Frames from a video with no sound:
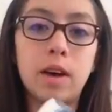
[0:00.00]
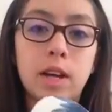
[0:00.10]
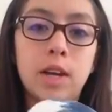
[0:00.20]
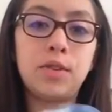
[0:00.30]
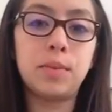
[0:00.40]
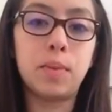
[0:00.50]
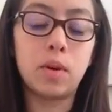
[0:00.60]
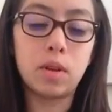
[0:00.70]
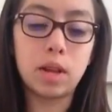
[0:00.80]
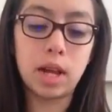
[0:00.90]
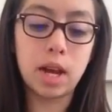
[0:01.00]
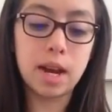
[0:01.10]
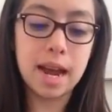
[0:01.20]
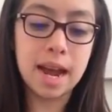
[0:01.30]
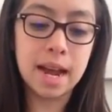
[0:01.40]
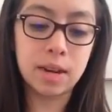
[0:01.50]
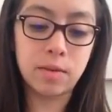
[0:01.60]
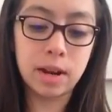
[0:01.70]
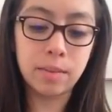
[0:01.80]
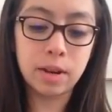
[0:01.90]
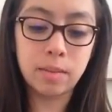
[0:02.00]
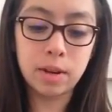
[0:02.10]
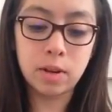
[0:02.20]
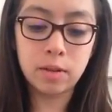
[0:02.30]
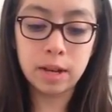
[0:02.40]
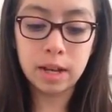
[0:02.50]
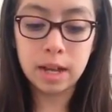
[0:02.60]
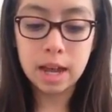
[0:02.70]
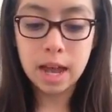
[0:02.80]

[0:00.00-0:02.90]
a cute bowl here, and what I'm going to be doing